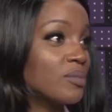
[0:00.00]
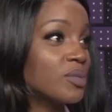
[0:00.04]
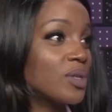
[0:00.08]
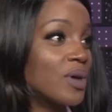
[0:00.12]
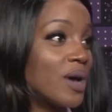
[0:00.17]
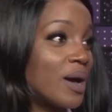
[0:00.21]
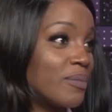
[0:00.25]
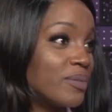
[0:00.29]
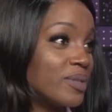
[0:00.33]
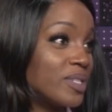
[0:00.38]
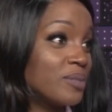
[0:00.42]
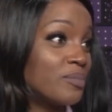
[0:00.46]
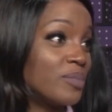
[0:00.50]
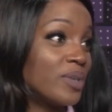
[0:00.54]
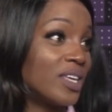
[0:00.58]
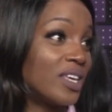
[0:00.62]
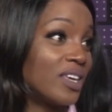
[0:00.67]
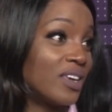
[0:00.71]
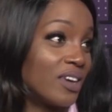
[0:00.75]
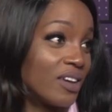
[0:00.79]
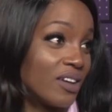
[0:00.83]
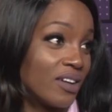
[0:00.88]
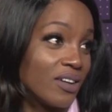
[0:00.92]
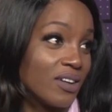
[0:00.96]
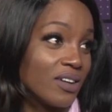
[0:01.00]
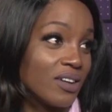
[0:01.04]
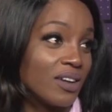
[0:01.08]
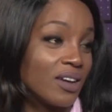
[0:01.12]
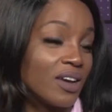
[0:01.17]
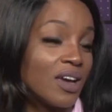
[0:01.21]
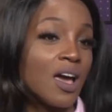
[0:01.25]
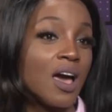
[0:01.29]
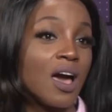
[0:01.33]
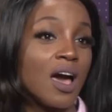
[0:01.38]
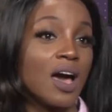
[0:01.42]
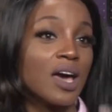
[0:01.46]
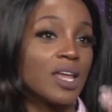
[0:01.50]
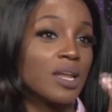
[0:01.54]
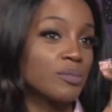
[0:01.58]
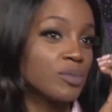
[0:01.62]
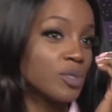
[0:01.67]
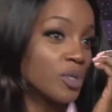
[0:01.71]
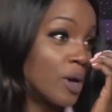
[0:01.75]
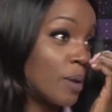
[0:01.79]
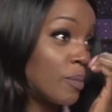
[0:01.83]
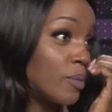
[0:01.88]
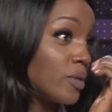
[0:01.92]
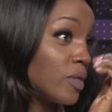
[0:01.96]
I'm so happy to be here. Mm-hmm. And I'm
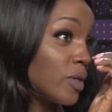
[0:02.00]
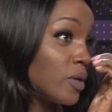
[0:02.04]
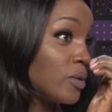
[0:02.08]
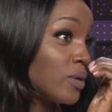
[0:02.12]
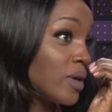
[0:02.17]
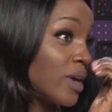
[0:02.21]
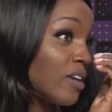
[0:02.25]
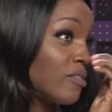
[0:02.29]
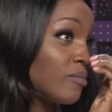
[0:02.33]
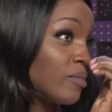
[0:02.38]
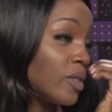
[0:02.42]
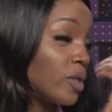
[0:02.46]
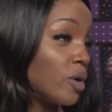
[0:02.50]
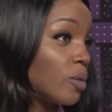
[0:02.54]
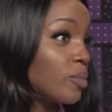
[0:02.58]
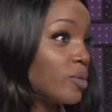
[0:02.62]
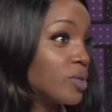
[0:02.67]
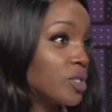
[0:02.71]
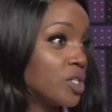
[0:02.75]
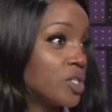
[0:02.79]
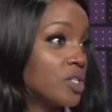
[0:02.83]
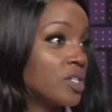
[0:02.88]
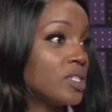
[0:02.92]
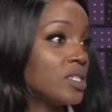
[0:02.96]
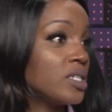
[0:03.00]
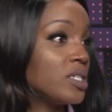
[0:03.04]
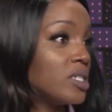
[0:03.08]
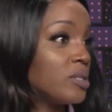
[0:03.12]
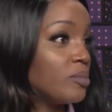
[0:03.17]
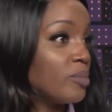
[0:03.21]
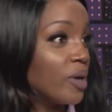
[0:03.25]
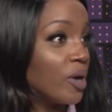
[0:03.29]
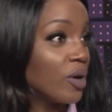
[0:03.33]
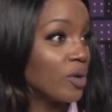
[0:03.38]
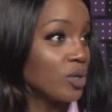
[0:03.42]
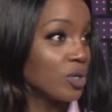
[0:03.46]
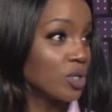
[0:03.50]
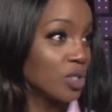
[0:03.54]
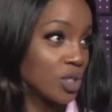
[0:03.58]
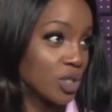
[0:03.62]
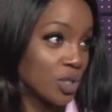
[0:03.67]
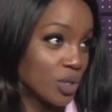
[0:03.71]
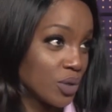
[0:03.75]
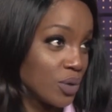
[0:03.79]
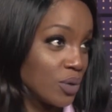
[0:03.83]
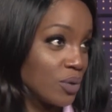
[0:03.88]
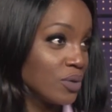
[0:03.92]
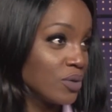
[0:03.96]
so happy that you gave me the opportunity to be on your
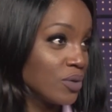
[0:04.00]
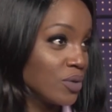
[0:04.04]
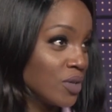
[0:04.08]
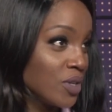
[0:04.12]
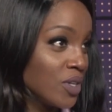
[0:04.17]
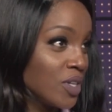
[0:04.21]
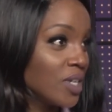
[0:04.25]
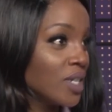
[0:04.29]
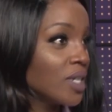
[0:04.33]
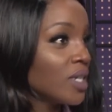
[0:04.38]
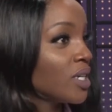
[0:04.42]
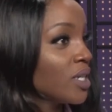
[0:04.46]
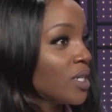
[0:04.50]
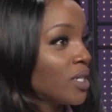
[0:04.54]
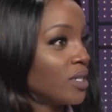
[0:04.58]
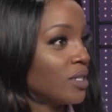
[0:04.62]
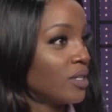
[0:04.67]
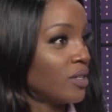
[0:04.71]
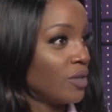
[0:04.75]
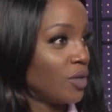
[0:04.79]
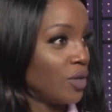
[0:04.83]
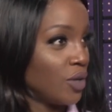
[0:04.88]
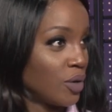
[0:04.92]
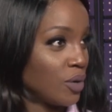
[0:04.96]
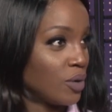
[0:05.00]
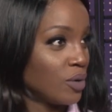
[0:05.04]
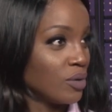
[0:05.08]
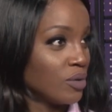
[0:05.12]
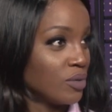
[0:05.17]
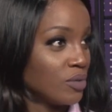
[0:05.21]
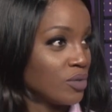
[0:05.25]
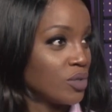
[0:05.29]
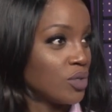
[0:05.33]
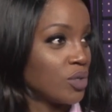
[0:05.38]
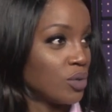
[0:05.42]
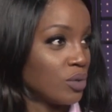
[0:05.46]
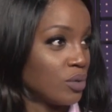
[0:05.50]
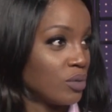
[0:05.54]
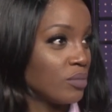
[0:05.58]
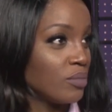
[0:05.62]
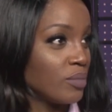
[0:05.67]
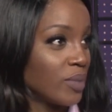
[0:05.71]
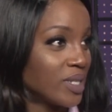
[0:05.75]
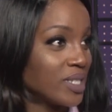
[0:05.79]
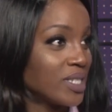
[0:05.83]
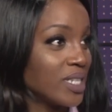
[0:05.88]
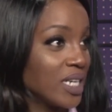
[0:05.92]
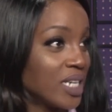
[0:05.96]
show, you know, to
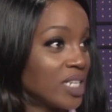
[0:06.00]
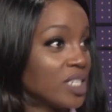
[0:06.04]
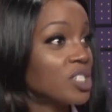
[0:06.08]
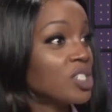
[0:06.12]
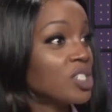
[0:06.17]
basically